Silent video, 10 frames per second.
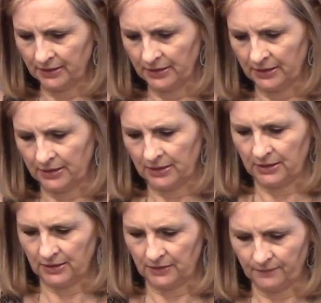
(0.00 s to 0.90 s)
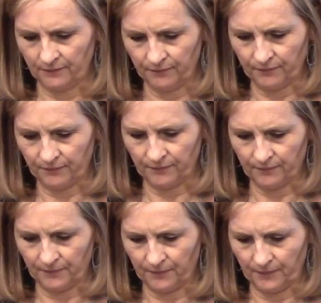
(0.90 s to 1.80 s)

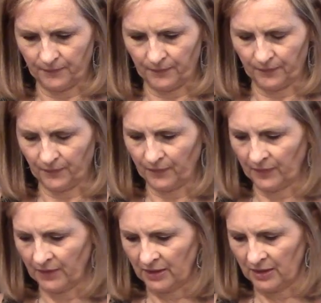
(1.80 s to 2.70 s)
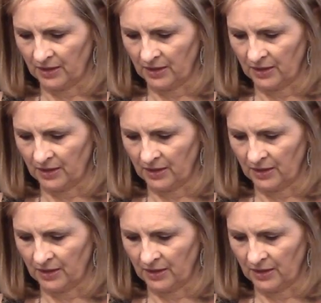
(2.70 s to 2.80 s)
(silence)